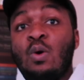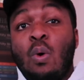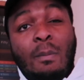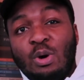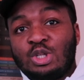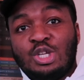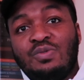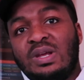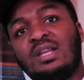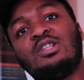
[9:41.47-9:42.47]
What books are you
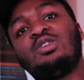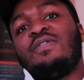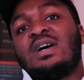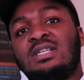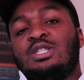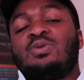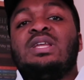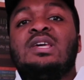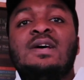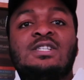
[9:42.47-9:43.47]
reading in
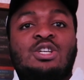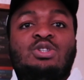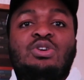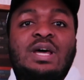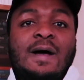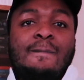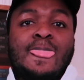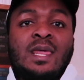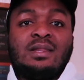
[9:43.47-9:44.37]
2020? So do that.